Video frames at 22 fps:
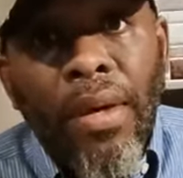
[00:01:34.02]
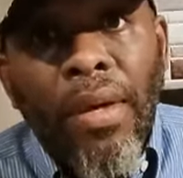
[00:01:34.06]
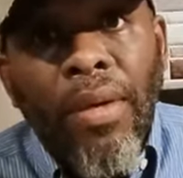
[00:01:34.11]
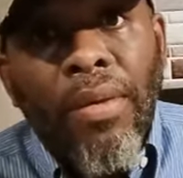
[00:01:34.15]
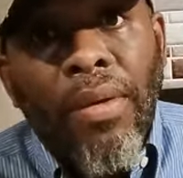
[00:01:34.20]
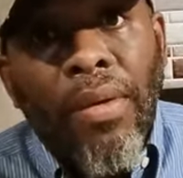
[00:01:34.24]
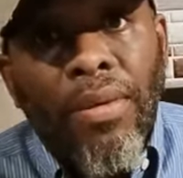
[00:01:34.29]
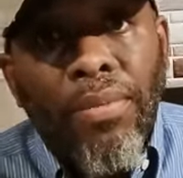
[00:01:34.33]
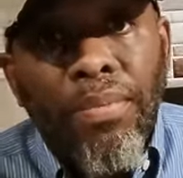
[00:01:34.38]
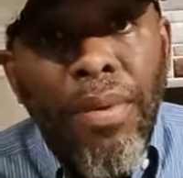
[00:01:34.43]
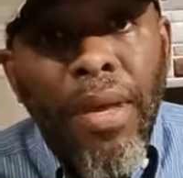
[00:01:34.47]

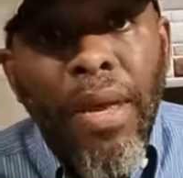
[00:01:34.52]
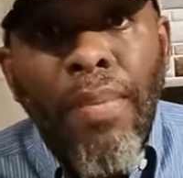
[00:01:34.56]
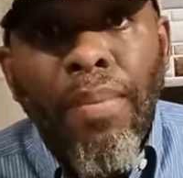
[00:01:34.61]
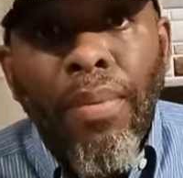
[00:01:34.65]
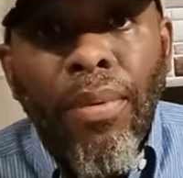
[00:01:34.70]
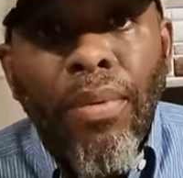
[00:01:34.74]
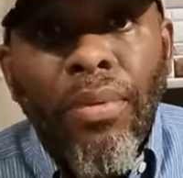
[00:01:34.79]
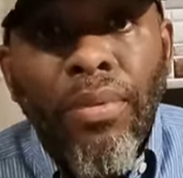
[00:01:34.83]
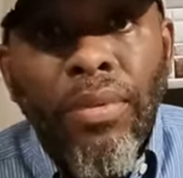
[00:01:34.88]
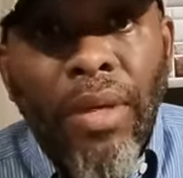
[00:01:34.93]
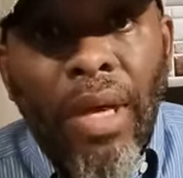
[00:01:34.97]
because
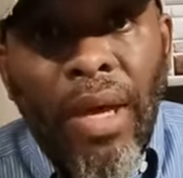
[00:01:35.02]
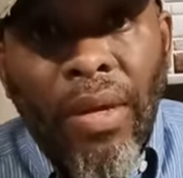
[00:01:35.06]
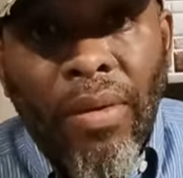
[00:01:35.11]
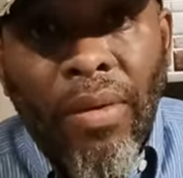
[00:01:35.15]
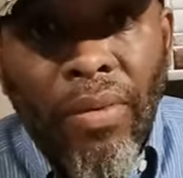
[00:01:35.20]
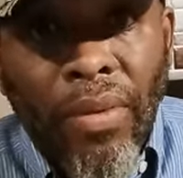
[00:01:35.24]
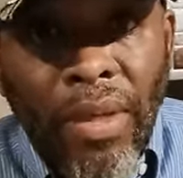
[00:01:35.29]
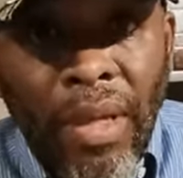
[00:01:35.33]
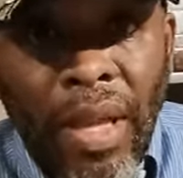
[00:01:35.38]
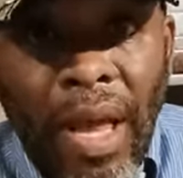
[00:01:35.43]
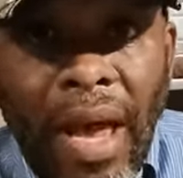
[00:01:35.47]
people got to
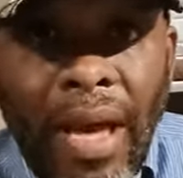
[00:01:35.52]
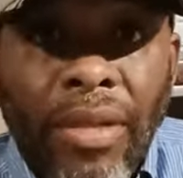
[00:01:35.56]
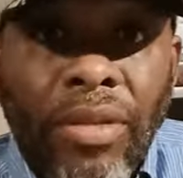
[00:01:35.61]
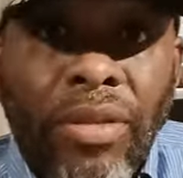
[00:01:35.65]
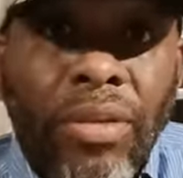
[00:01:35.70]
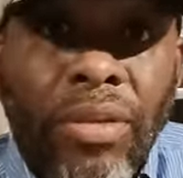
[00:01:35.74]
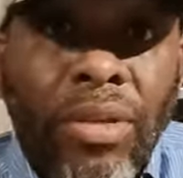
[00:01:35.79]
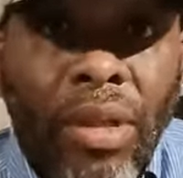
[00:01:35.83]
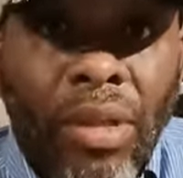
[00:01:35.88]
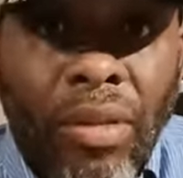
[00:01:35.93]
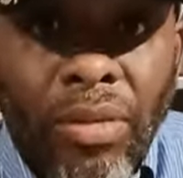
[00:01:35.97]
realize,
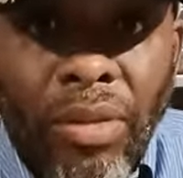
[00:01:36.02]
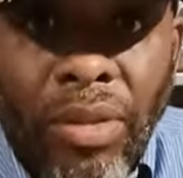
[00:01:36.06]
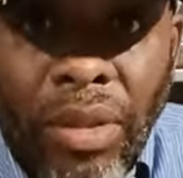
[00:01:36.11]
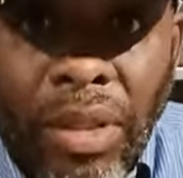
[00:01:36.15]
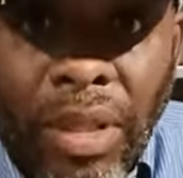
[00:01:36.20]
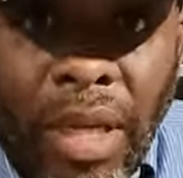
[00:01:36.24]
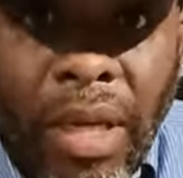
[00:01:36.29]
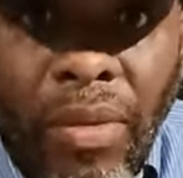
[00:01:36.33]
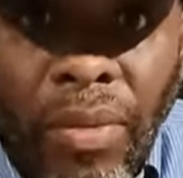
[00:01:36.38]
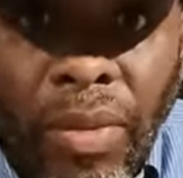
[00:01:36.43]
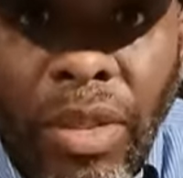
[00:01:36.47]
you know, to
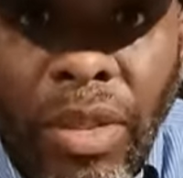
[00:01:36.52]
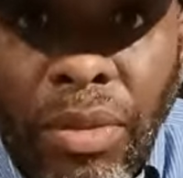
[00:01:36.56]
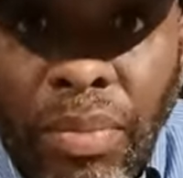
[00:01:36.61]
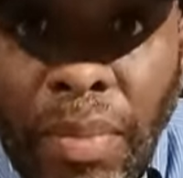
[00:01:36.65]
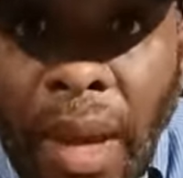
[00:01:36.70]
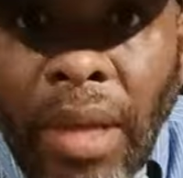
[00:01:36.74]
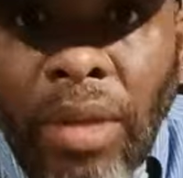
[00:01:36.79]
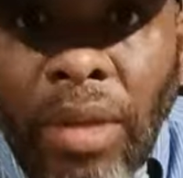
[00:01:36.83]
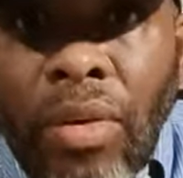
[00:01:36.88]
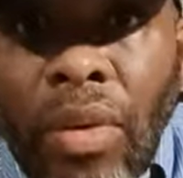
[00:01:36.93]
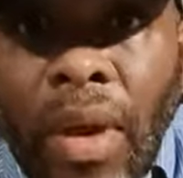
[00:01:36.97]
get
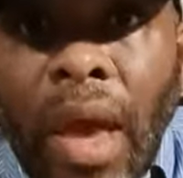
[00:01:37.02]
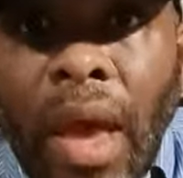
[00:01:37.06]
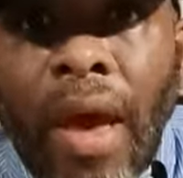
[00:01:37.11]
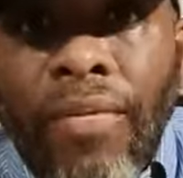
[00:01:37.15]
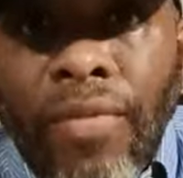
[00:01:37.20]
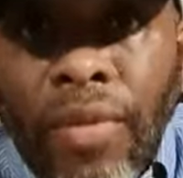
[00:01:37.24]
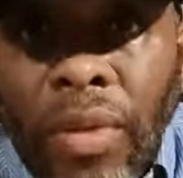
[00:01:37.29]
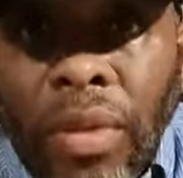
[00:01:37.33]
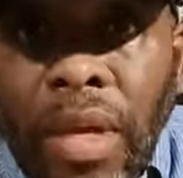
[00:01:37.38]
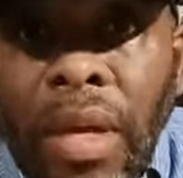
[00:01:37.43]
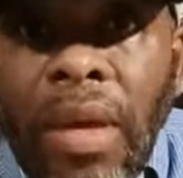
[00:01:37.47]
respect, you
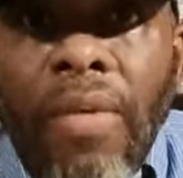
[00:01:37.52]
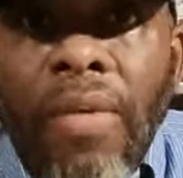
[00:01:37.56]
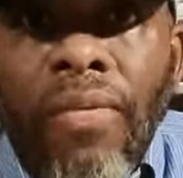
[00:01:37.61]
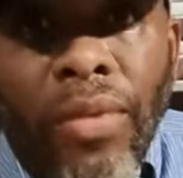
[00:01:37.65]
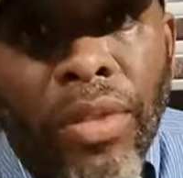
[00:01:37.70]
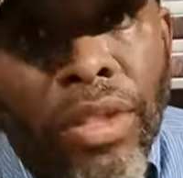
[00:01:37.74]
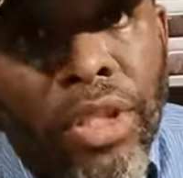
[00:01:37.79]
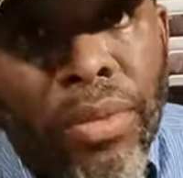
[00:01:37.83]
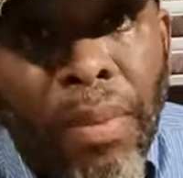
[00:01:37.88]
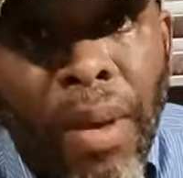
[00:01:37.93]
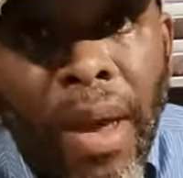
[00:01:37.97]
have to give
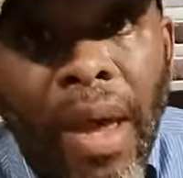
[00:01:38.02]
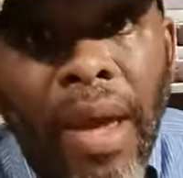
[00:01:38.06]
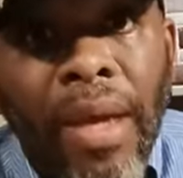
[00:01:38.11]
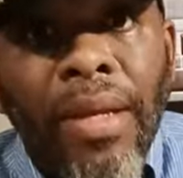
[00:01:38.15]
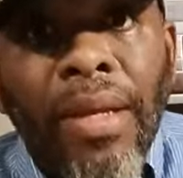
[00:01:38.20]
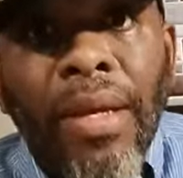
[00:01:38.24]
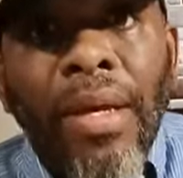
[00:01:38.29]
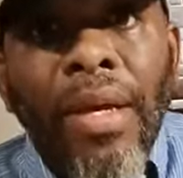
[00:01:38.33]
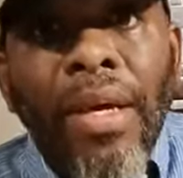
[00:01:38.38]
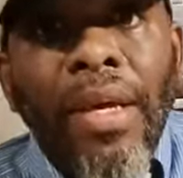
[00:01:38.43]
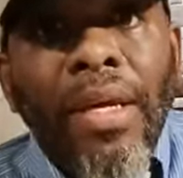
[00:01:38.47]
respect.